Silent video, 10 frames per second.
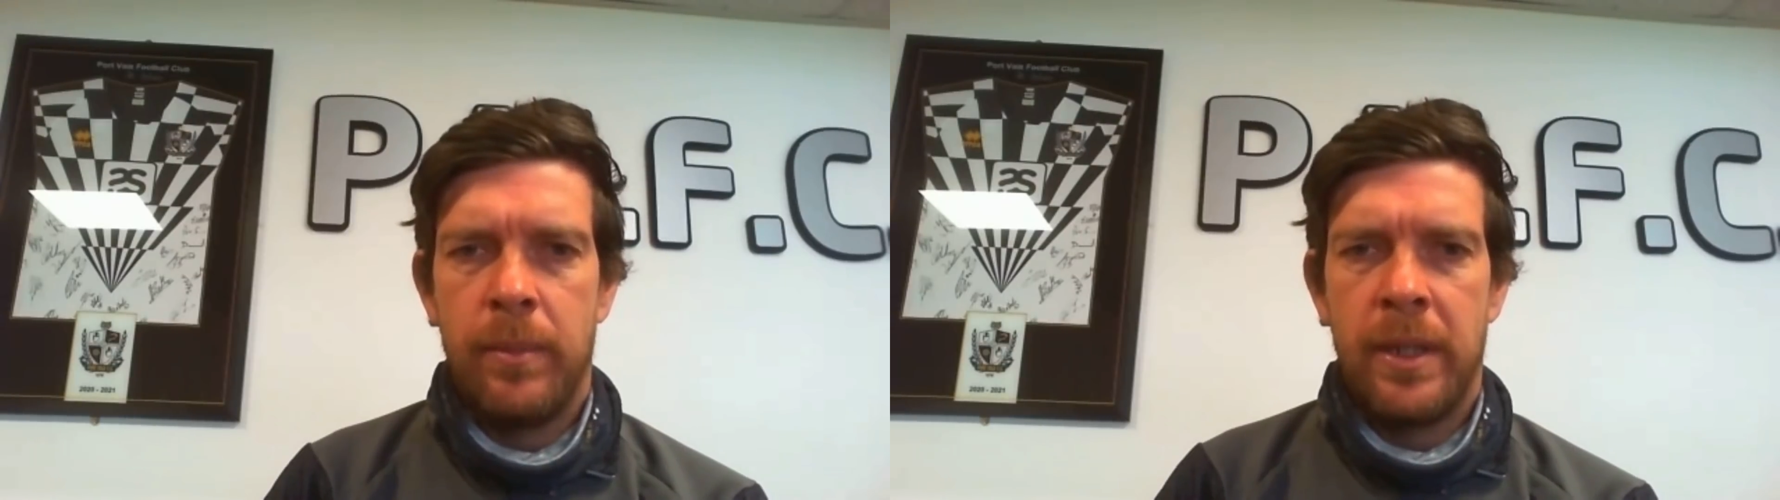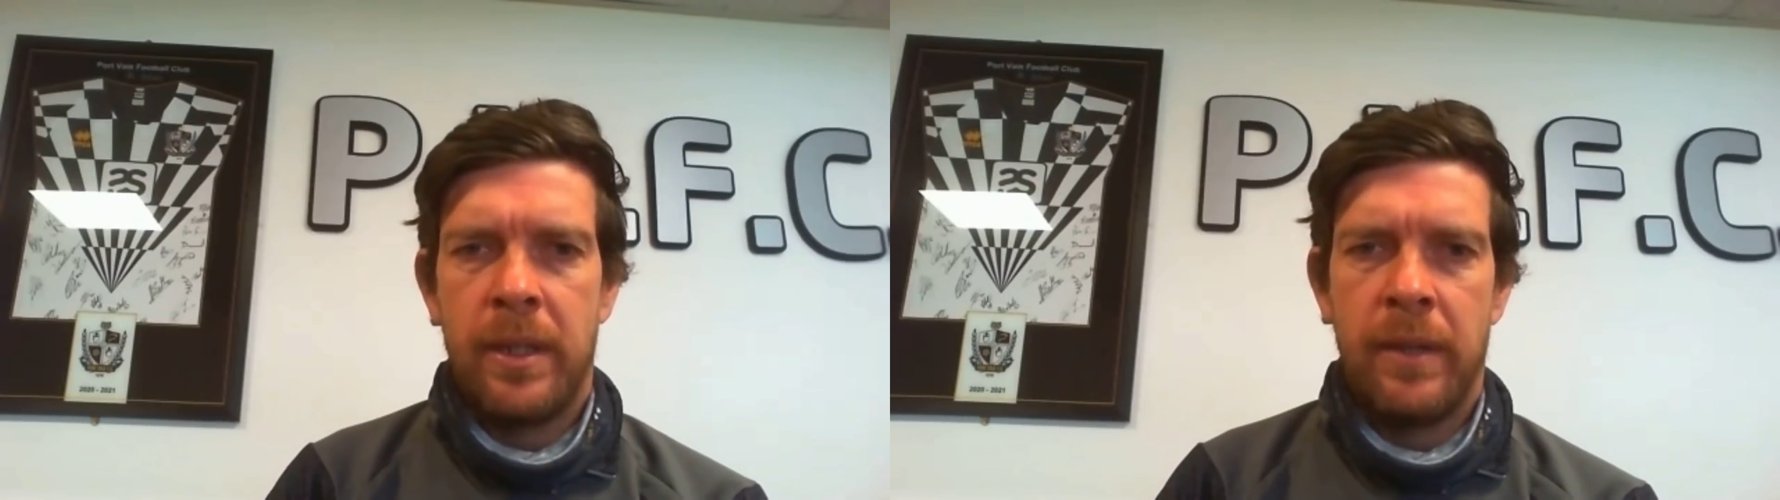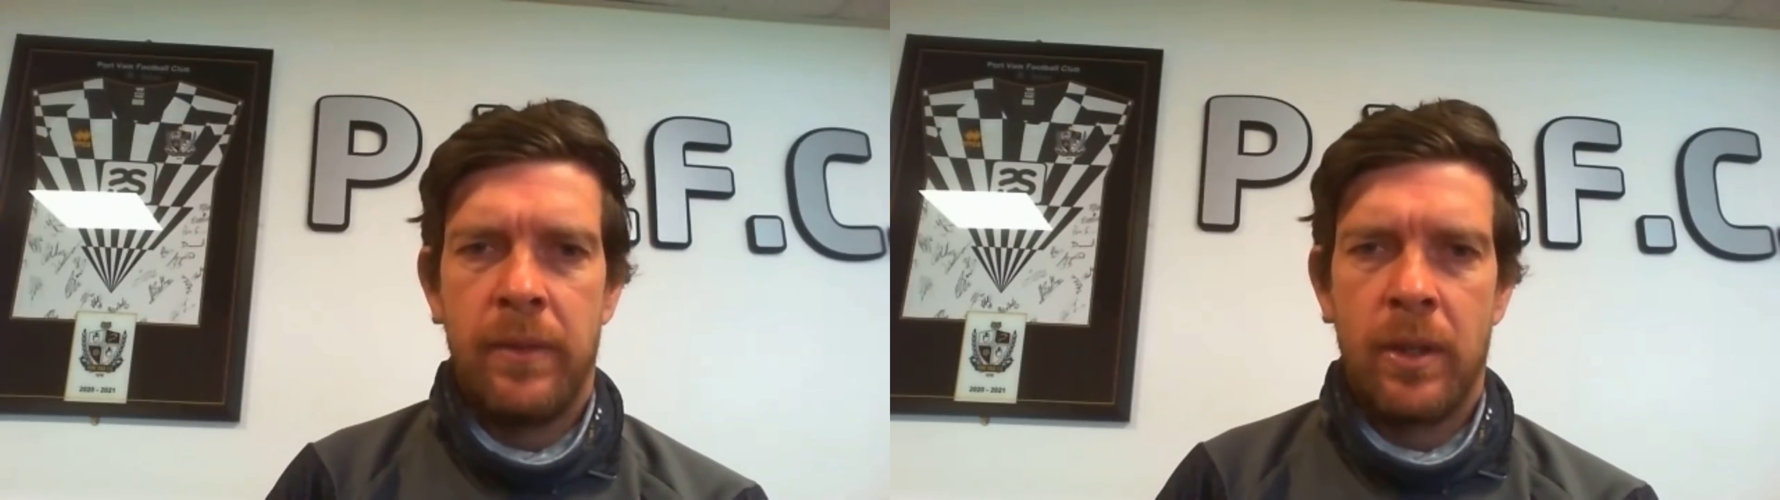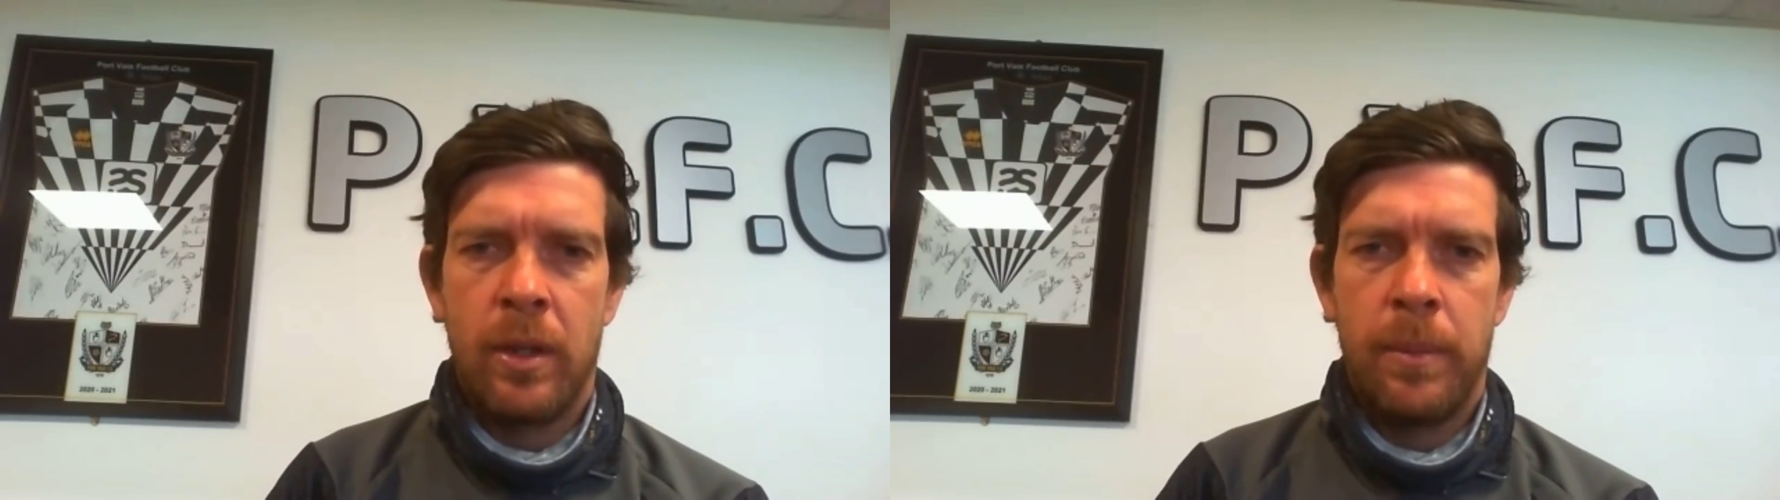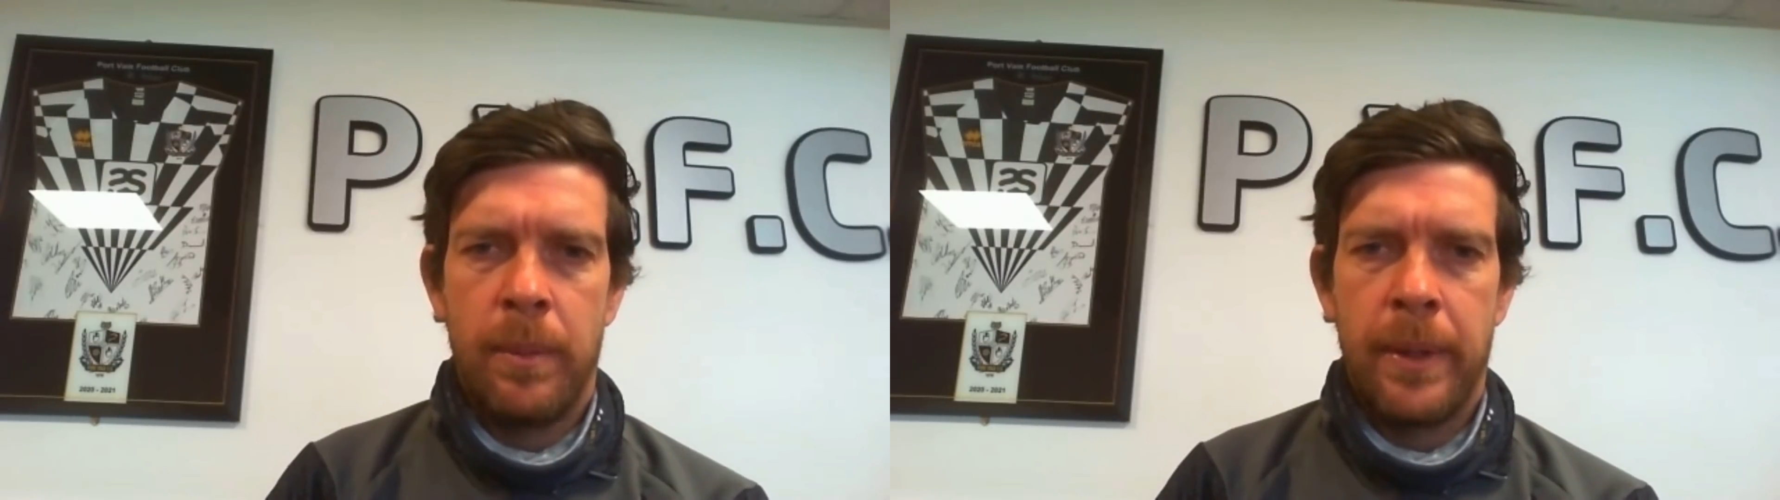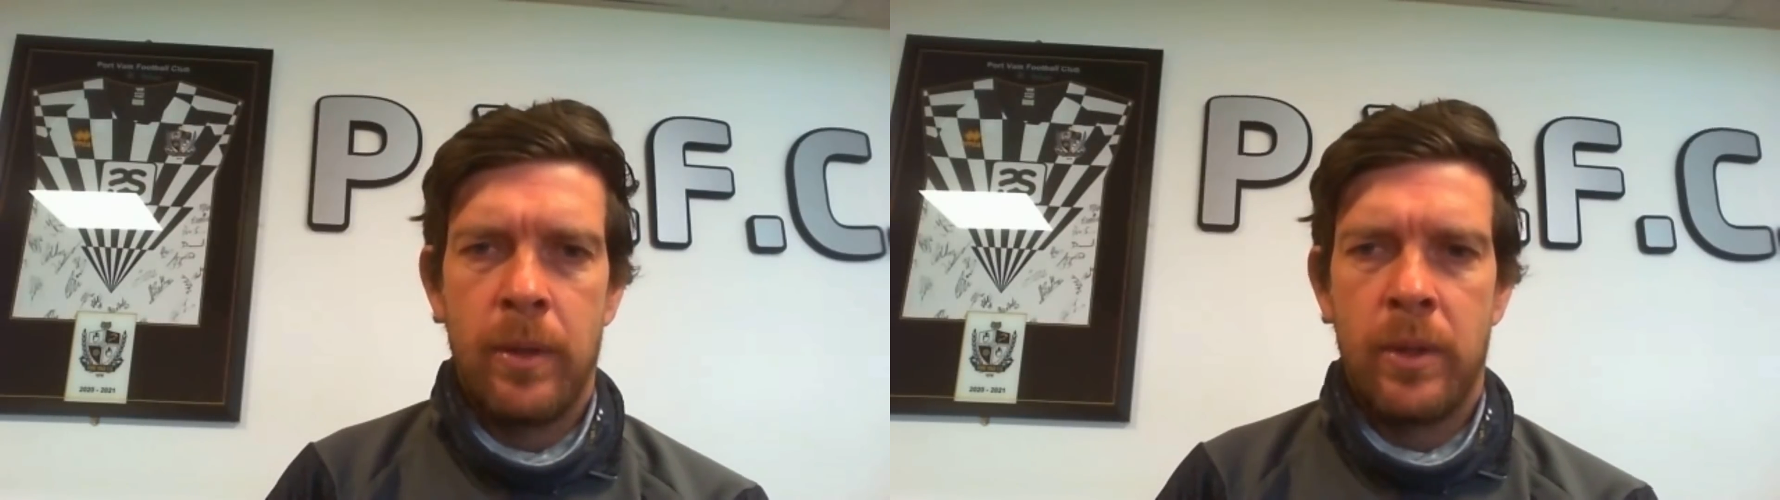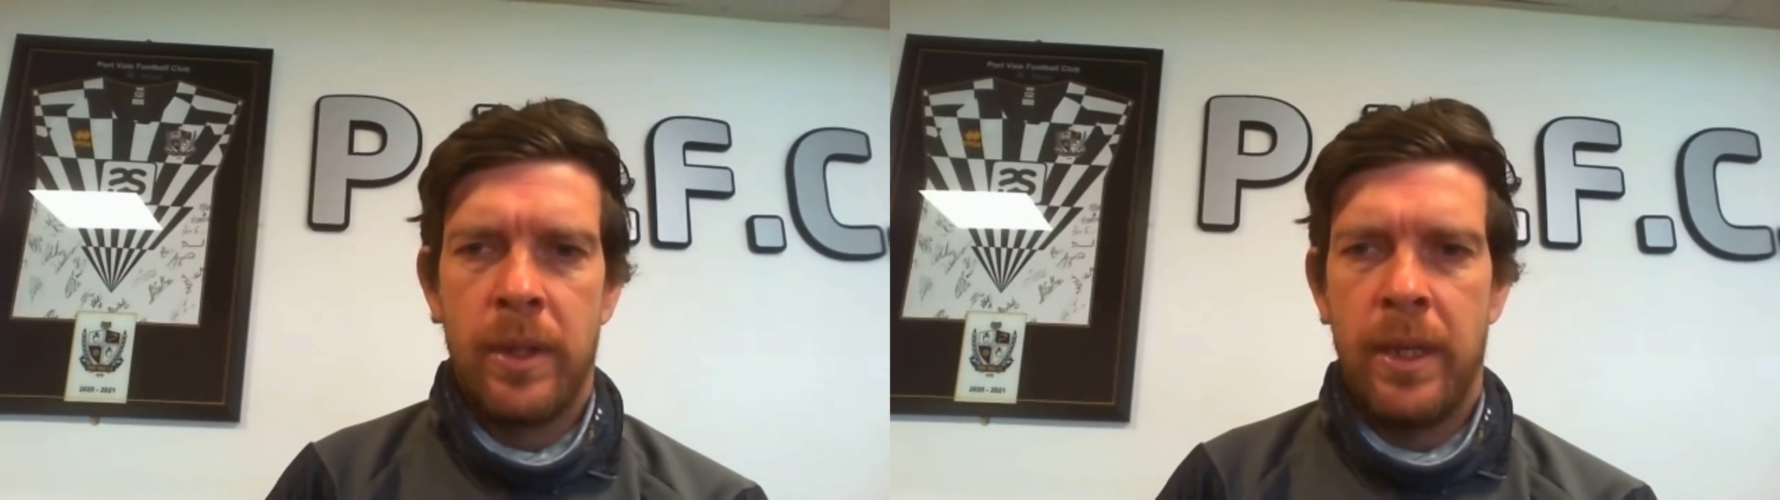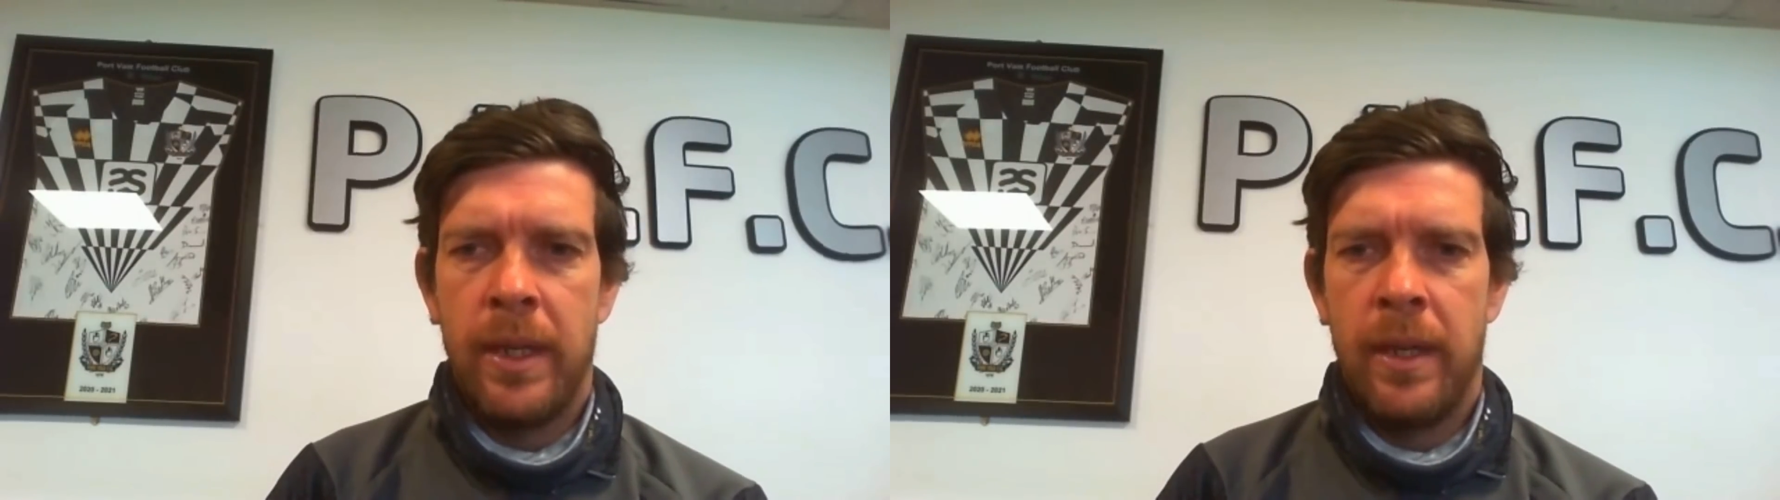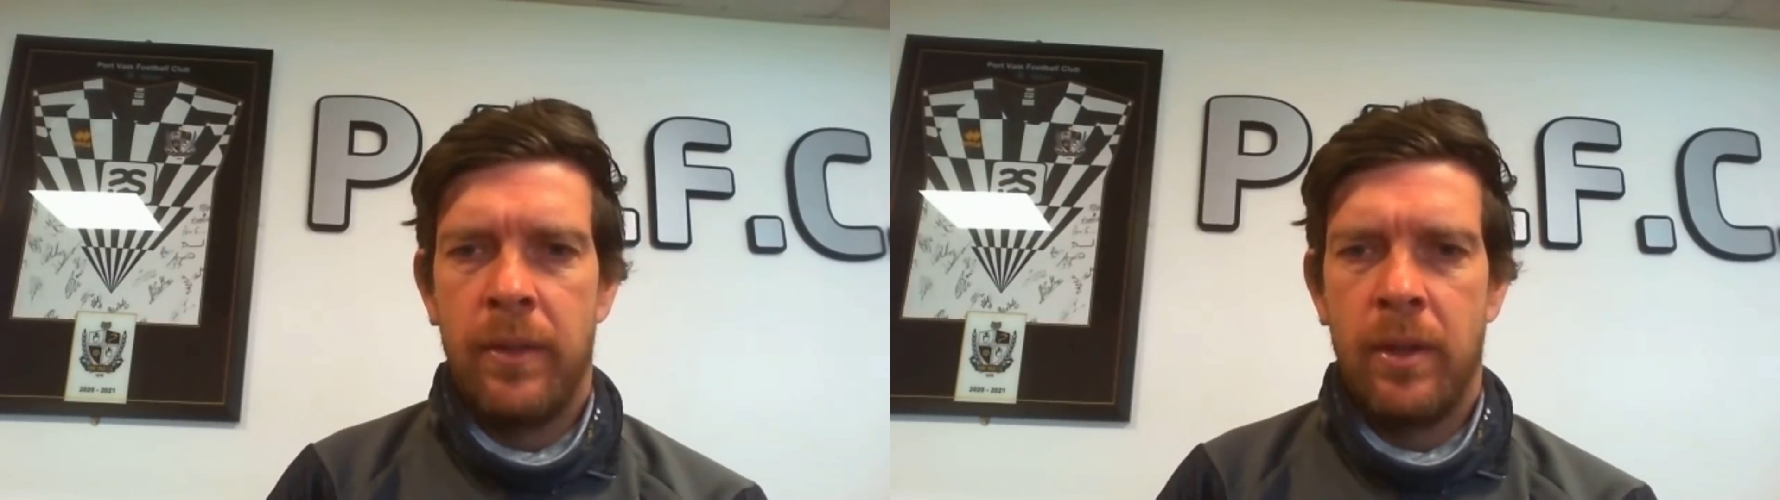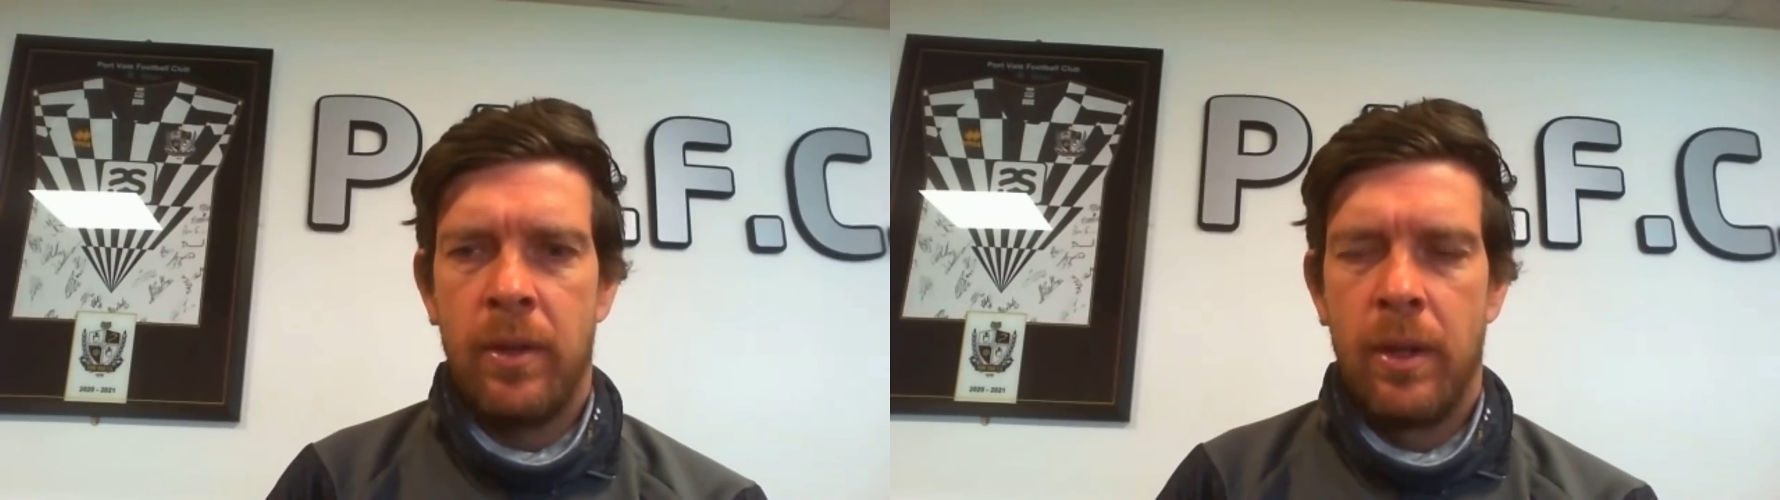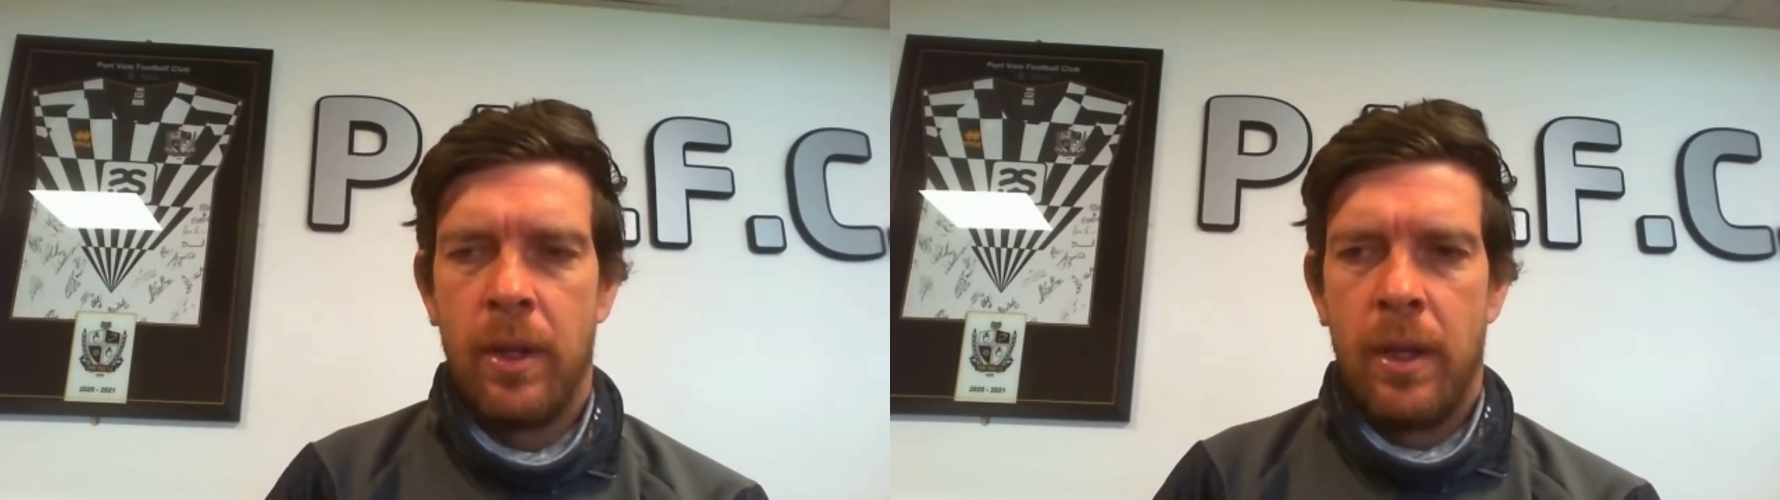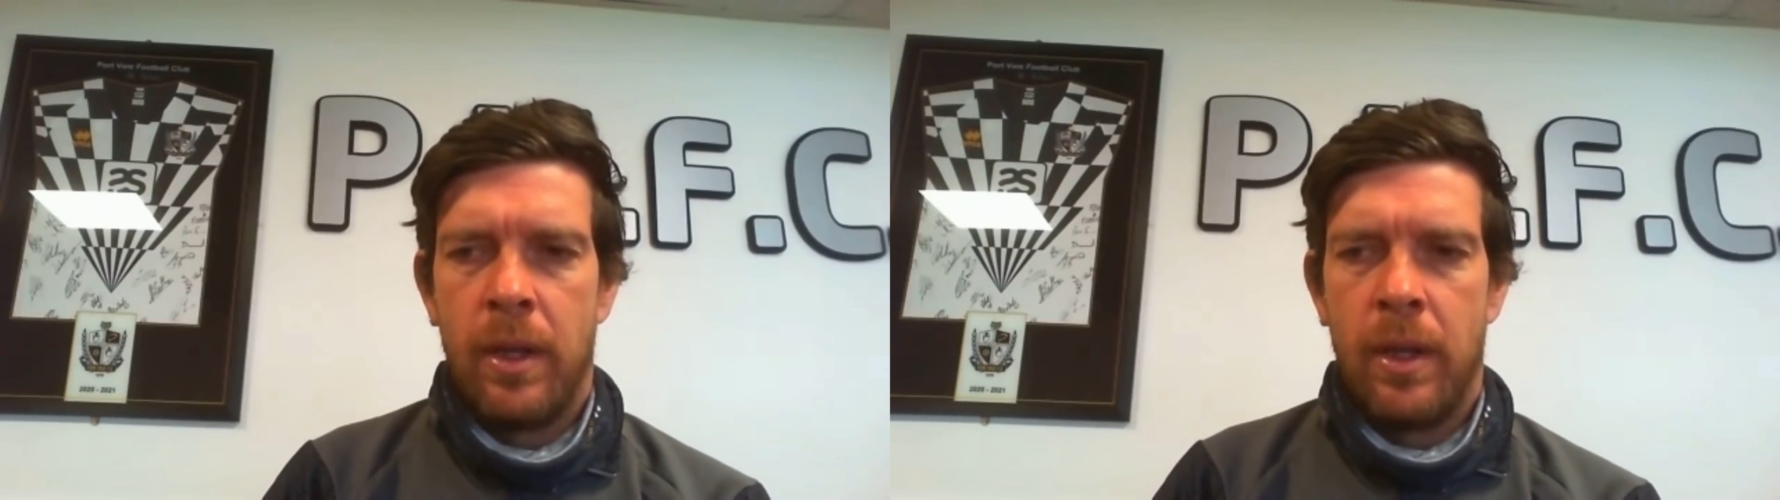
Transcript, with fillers: me and david are going to be building here that